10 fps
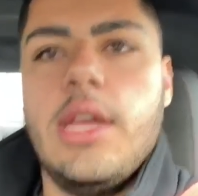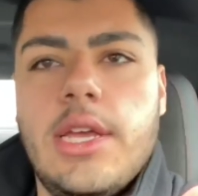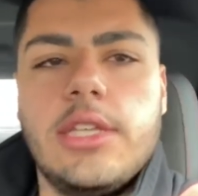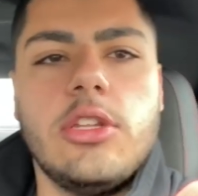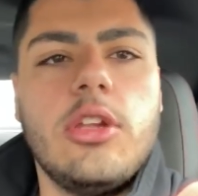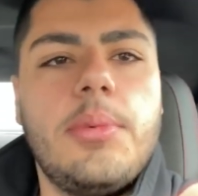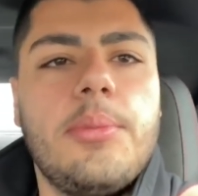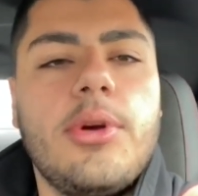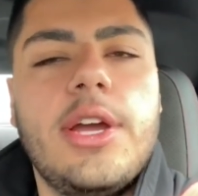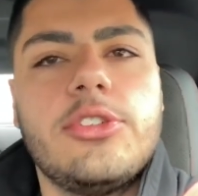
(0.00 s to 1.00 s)
He's a little bit
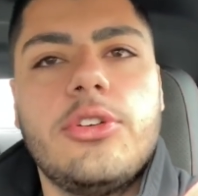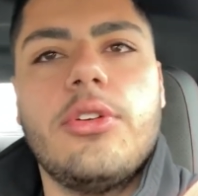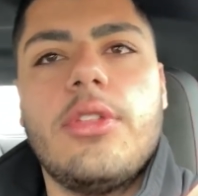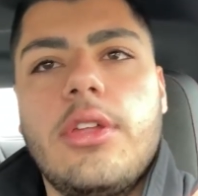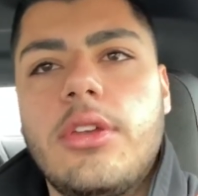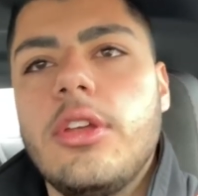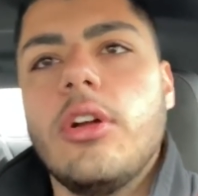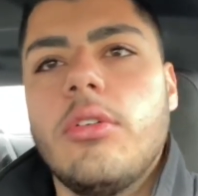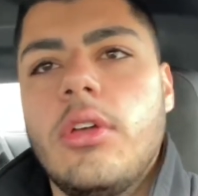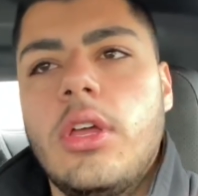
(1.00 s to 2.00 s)
pricier than, you
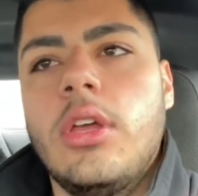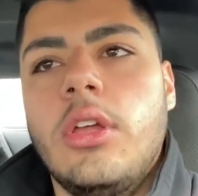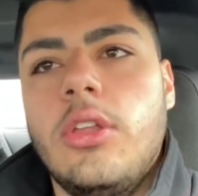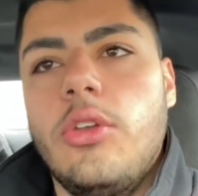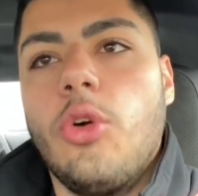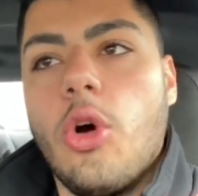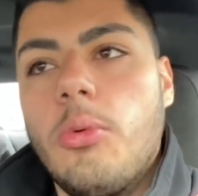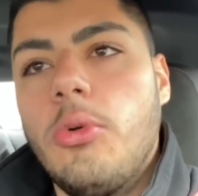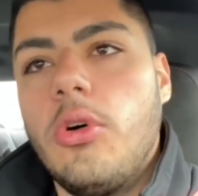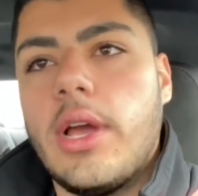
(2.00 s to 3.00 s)
know,
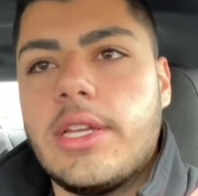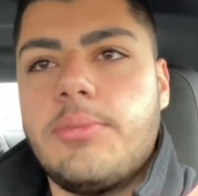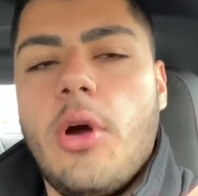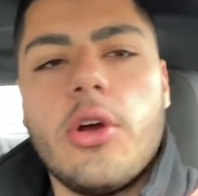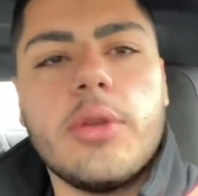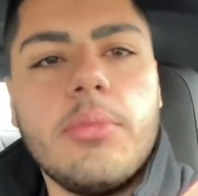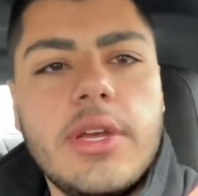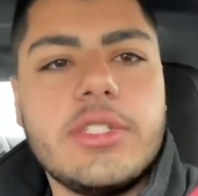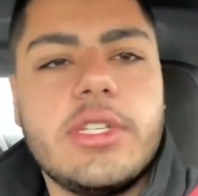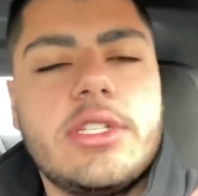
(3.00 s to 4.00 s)
normal, I guess, bargain
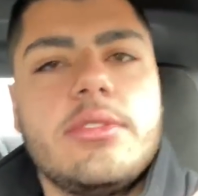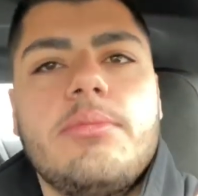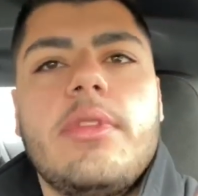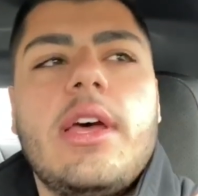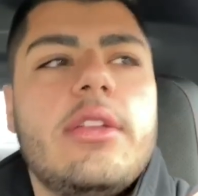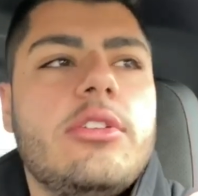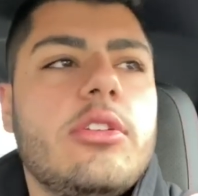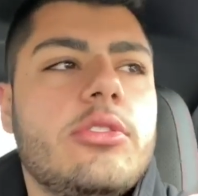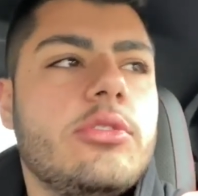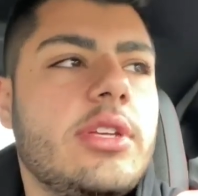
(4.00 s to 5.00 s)
places that, you know,
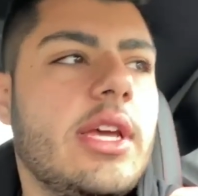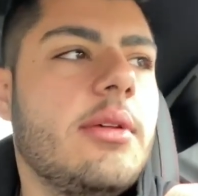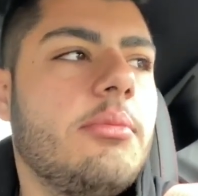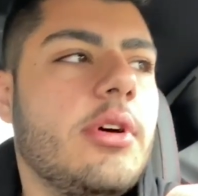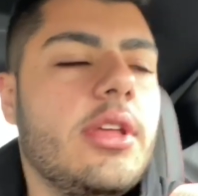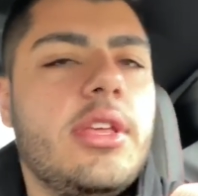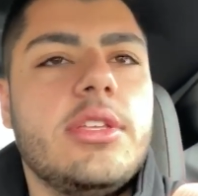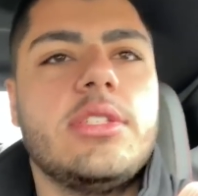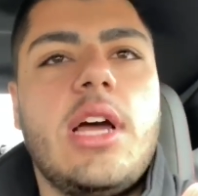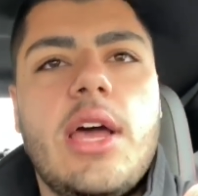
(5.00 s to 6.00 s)
do tint, but
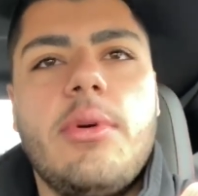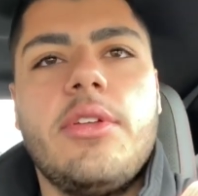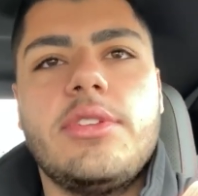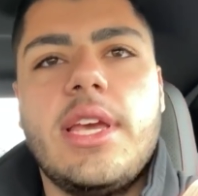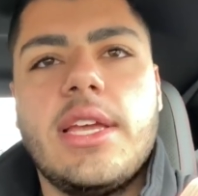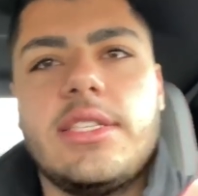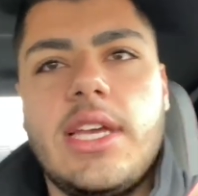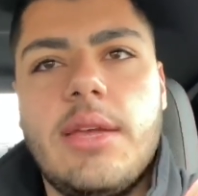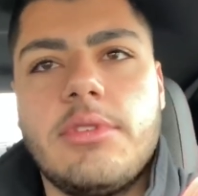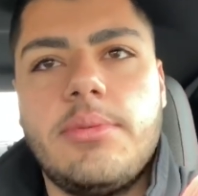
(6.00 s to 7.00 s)
I'd rather take it to
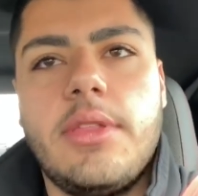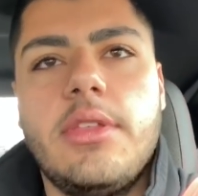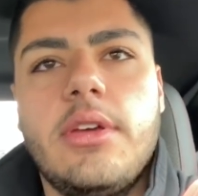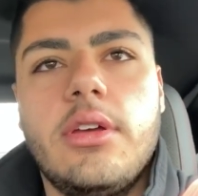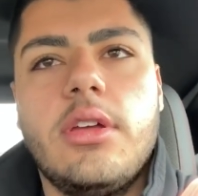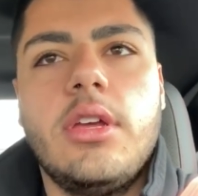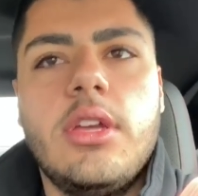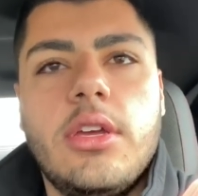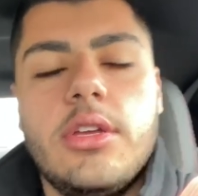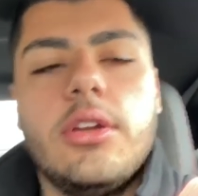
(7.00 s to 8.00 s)
him and spend the,
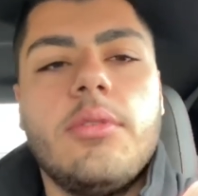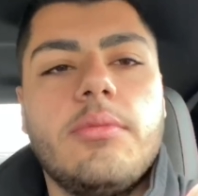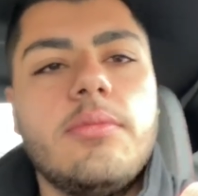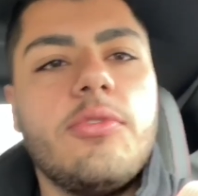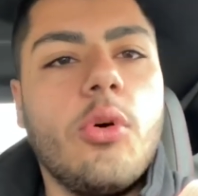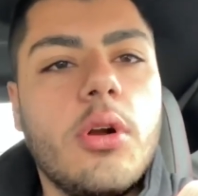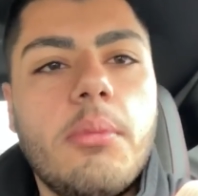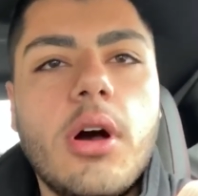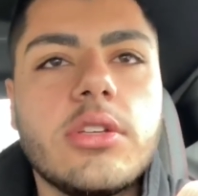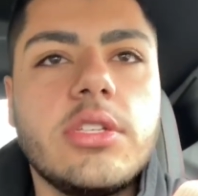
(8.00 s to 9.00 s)
you know,
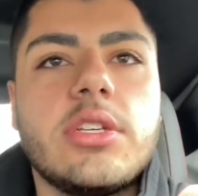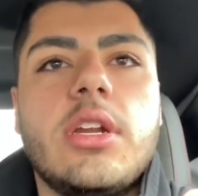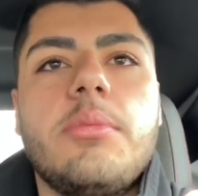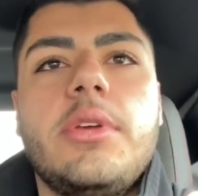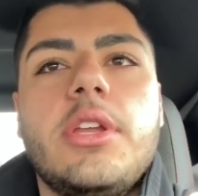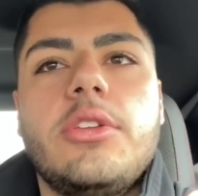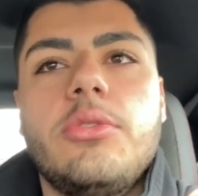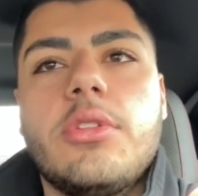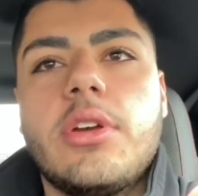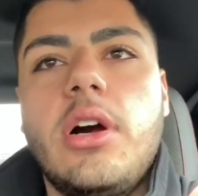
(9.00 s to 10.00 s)
$400 it's gonna be to
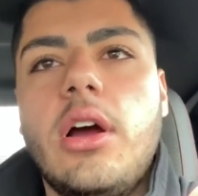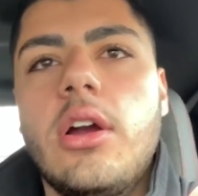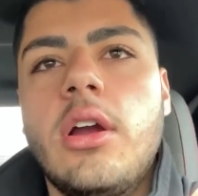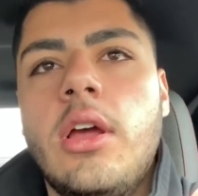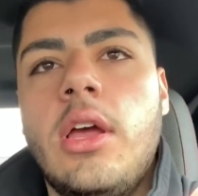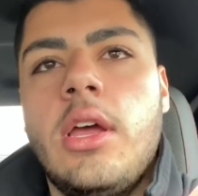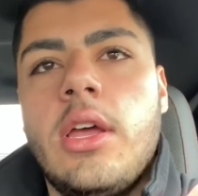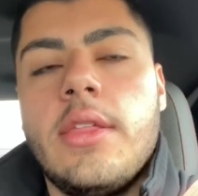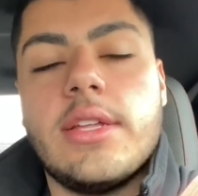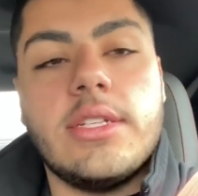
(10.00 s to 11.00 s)
do the car
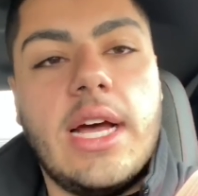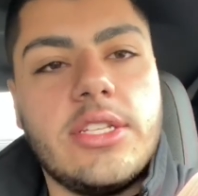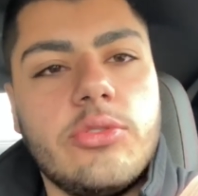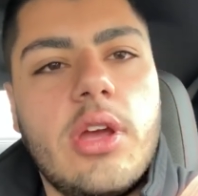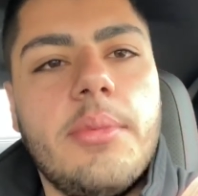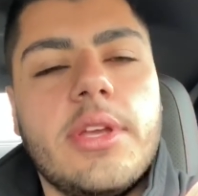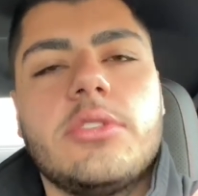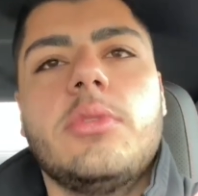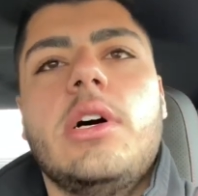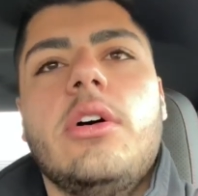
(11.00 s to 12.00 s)
that's not ceramic as
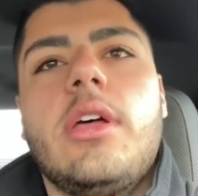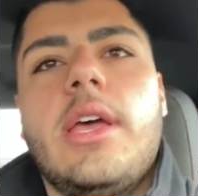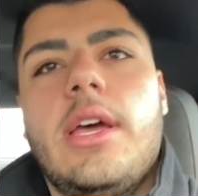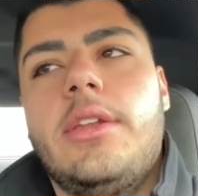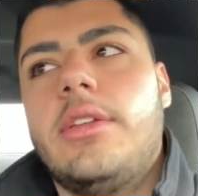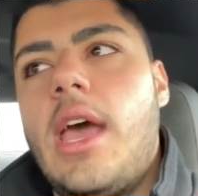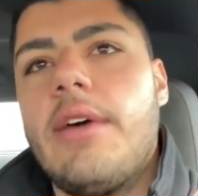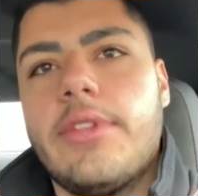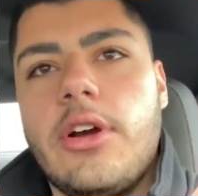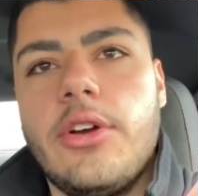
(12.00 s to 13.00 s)
well and
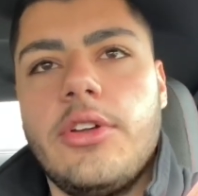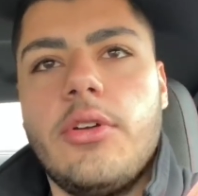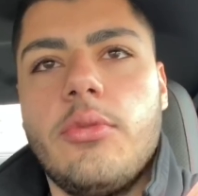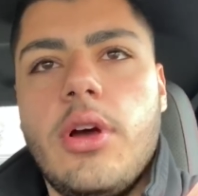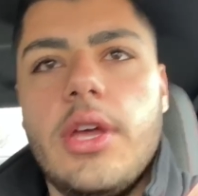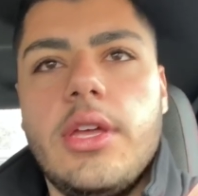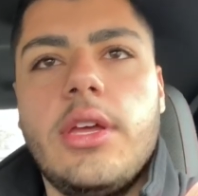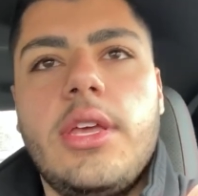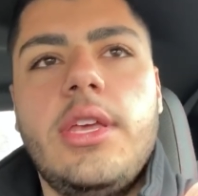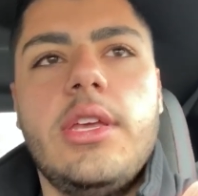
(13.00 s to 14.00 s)
have the car done right.
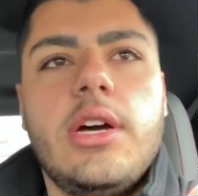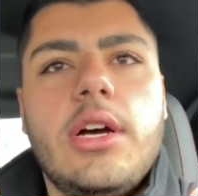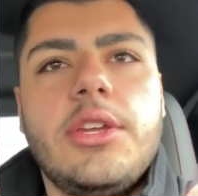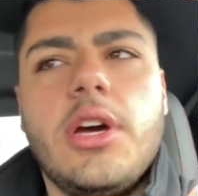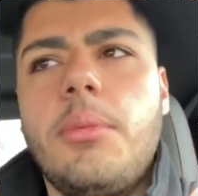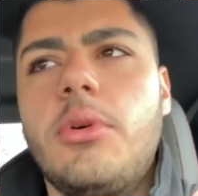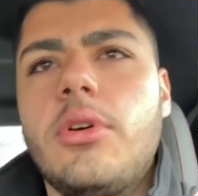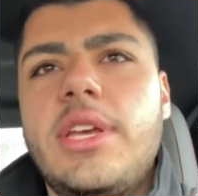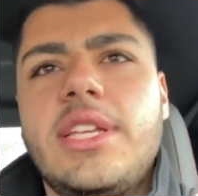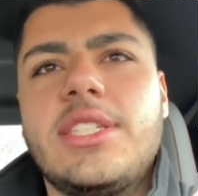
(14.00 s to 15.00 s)
He double
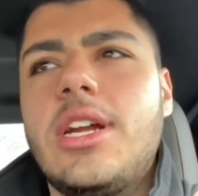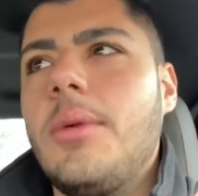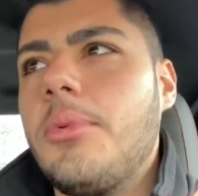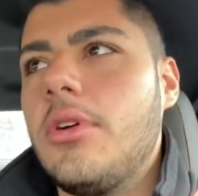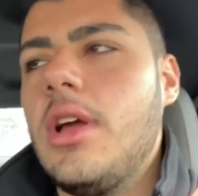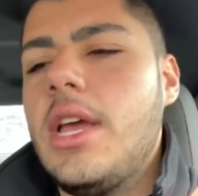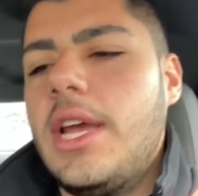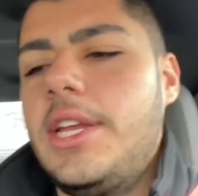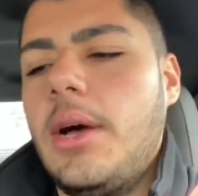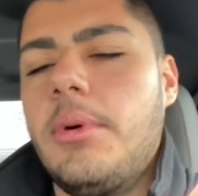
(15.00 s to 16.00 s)
heats it up, or
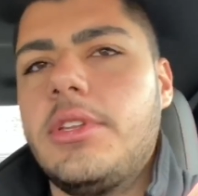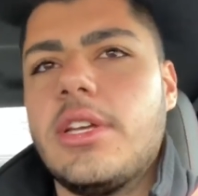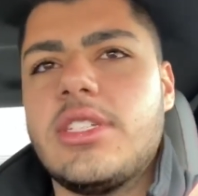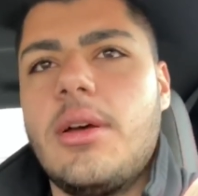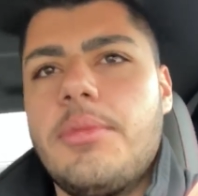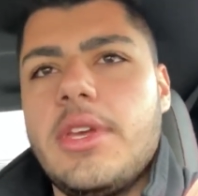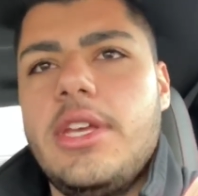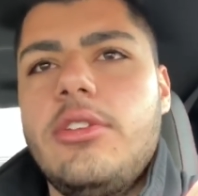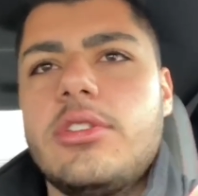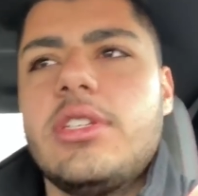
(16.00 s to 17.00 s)
he double does something.
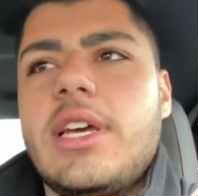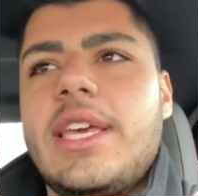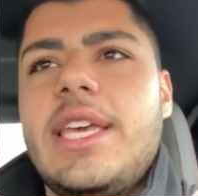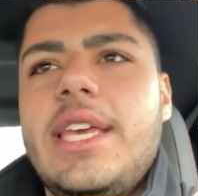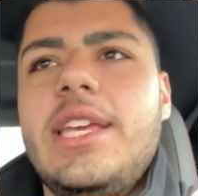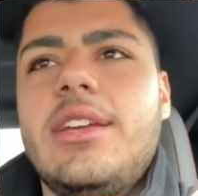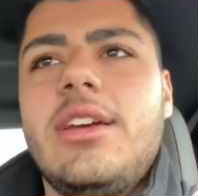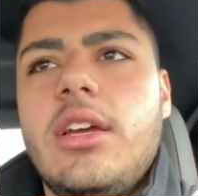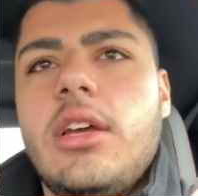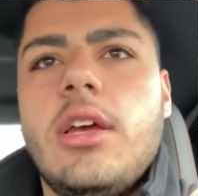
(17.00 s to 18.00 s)
He uses like heat
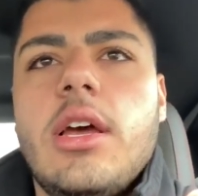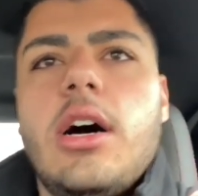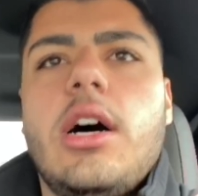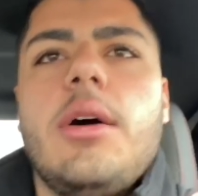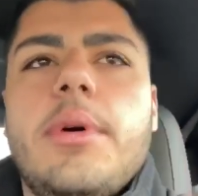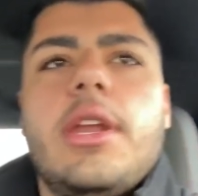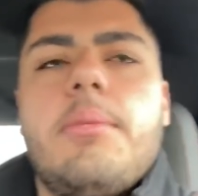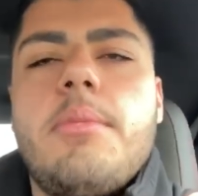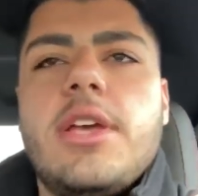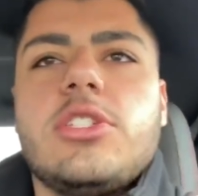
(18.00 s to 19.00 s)
And
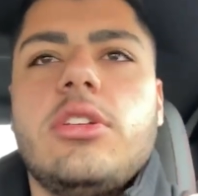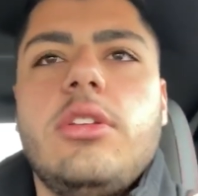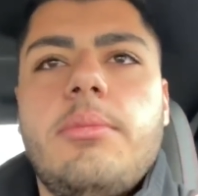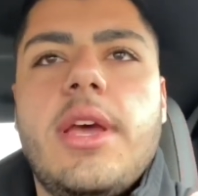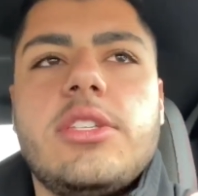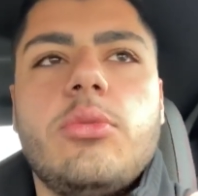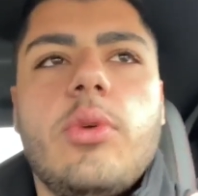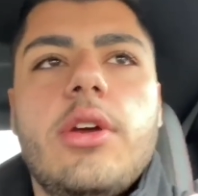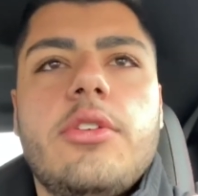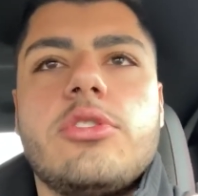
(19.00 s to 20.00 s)
it basically makes it
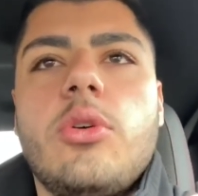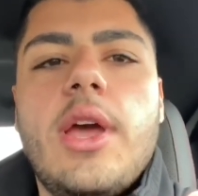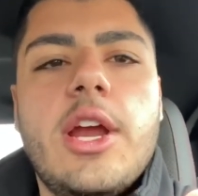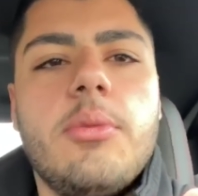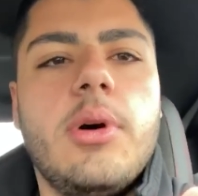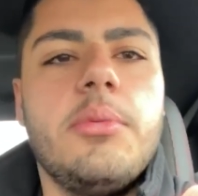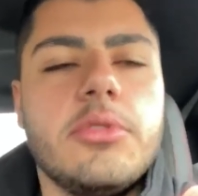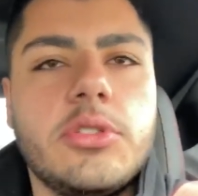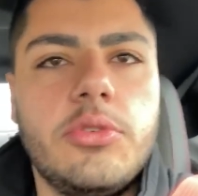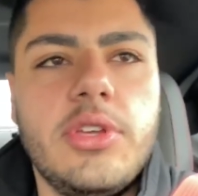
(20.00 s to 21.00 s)
where there's no air
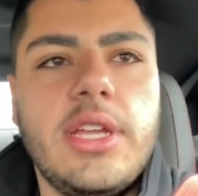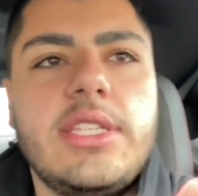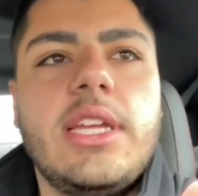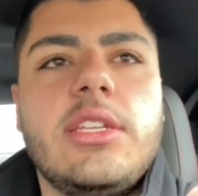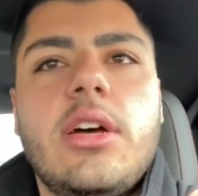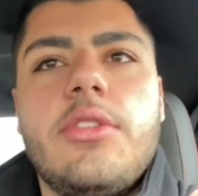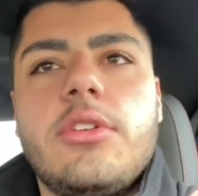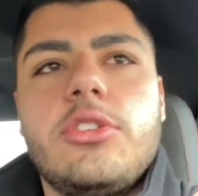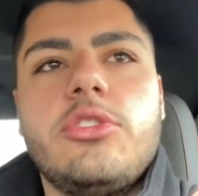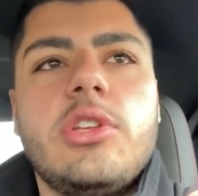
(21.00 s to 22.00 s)
bubbles. So when you get tint on,
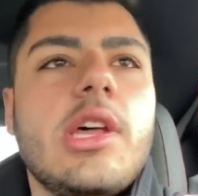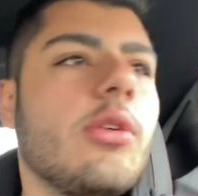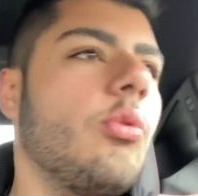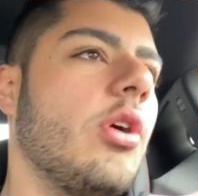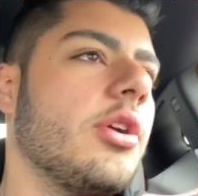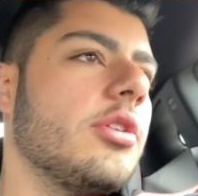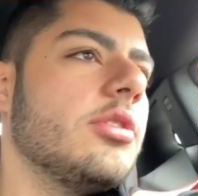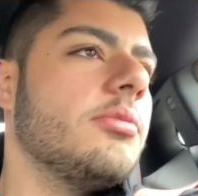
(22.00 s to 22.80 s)
there's usually like water